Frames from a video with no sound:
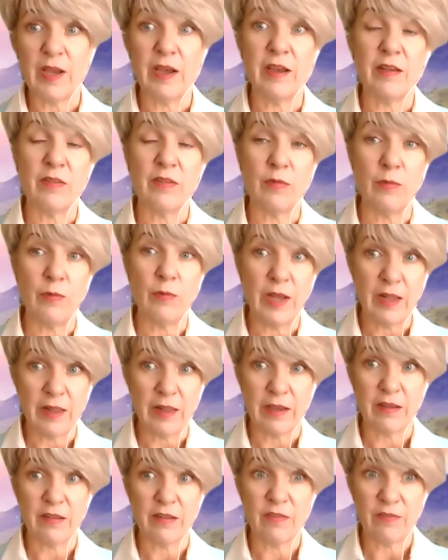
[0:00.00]
as well
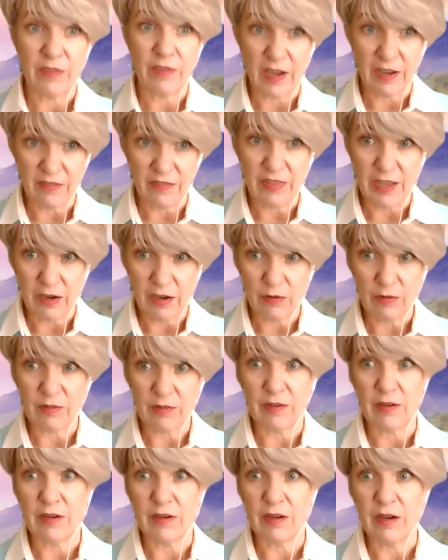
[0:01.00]
as five
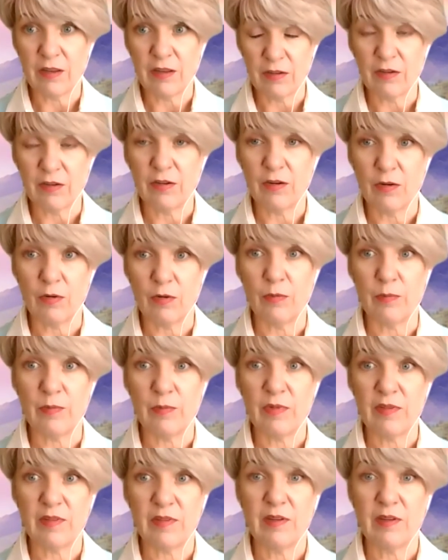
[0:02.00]
thousand other homes.